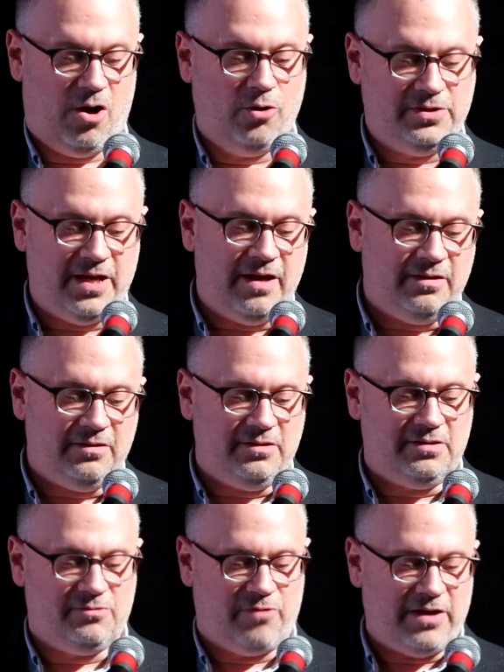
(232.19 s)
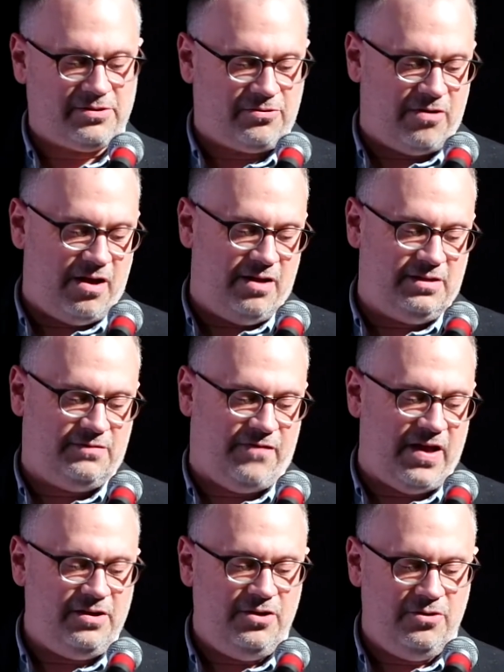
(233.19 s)
hotels, restaurants,
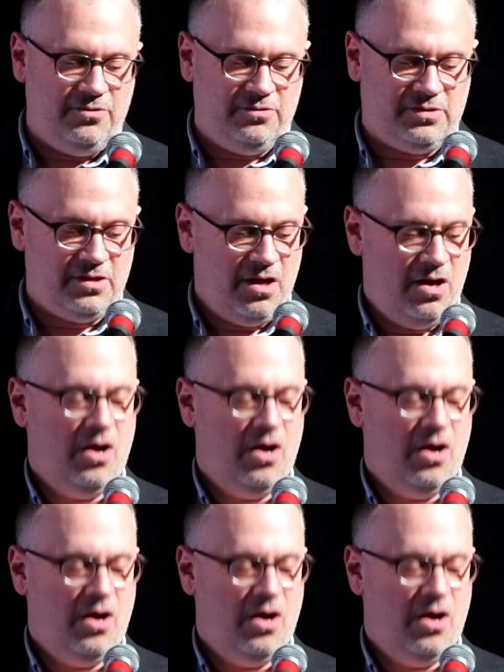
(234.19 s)
venues,